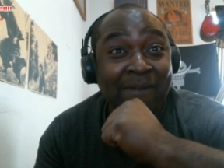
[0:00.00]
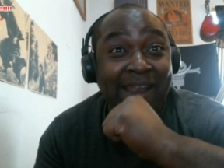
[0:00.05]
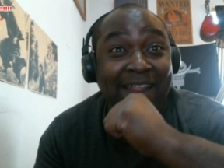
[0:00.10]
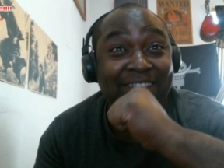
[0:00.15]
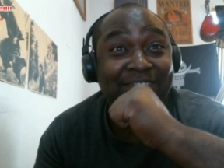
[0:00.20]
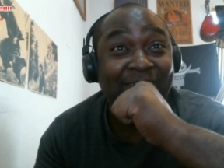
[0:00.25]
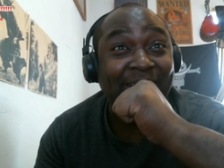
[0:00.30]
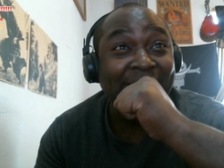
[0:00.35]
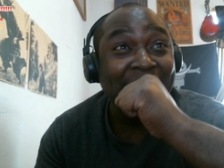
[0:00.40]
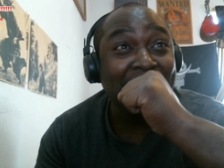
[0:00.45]
by
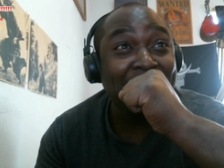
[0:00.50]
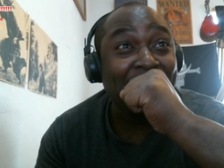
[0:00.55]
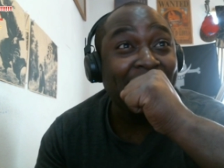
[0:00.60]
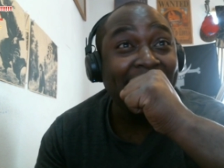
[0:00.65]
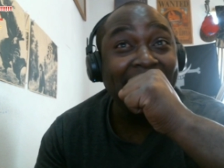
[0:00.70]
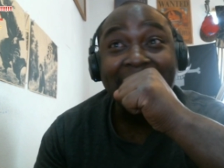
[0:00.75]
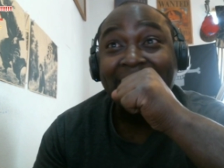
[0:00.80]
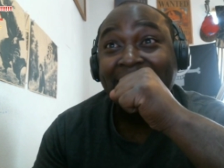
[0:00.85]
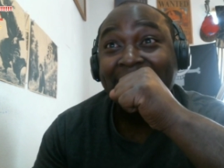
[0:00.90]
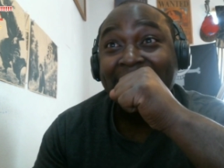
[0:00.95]
the traitor,
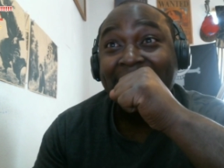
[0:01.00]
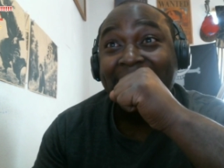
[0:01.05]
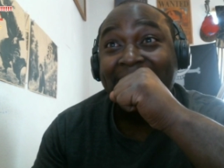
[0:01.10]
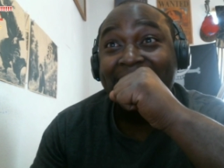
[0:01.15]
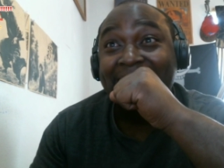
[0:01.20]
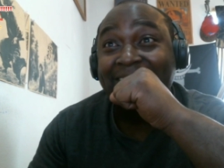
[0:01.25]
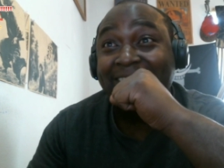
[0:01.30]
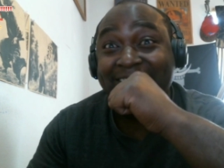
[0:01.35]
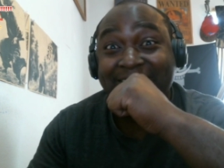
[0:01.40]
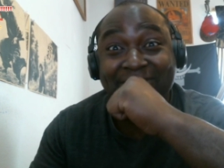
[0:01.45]
bro.
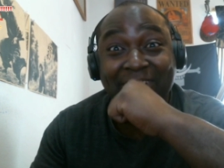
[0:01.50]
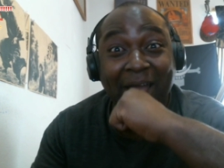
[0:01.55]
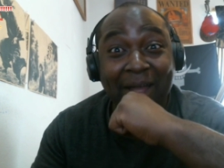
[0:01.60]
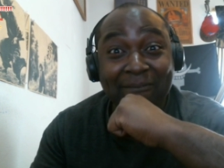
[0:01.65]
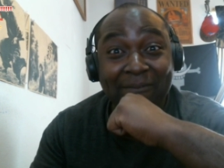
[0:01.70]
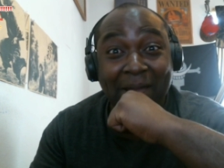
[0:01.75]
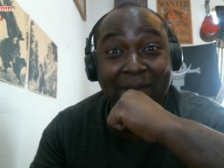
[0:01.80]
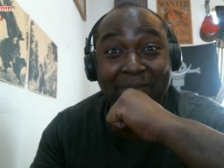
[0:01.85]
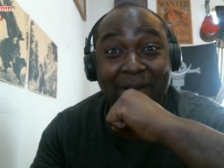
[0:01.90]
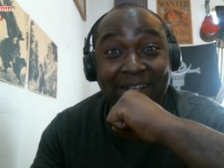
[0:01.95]
You was
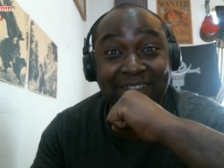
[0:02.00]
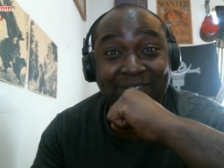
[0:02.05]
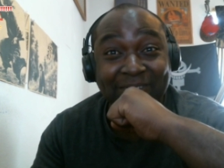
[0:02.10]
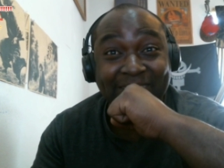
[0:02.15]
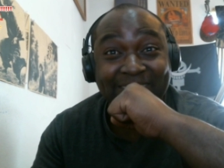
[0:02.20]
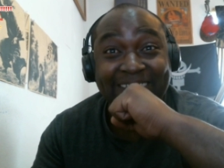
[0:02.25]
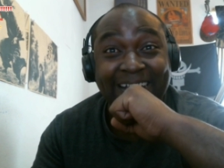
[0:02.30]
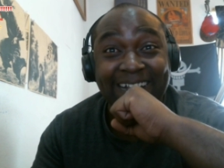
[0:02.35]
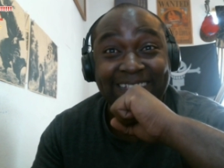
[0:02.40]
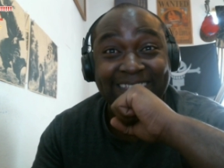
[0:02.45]
driving right about
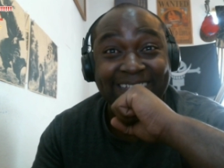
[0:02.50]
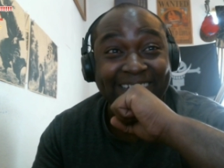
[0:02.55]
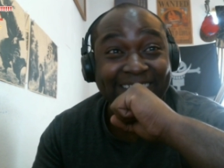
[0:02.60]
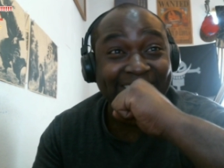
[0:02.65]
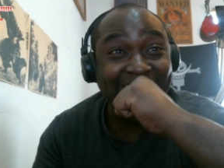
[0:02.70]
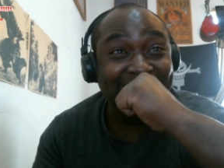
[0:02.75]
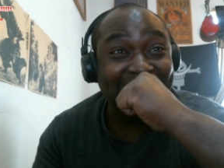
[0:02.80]
to attack the Hero